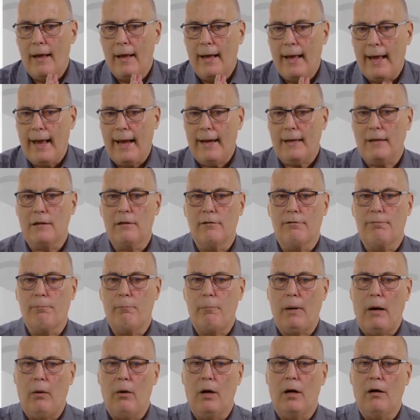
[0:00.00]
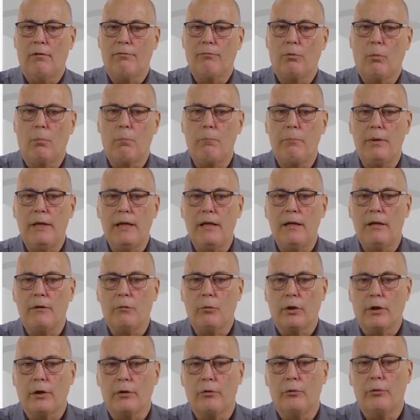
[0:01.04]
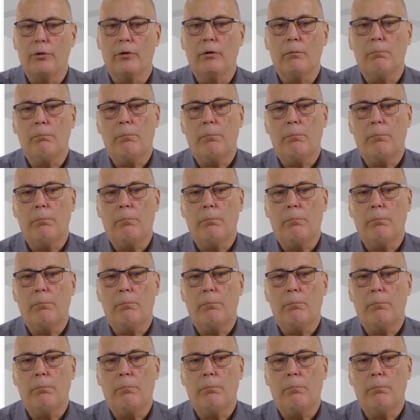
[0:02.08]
active power, for P, we get real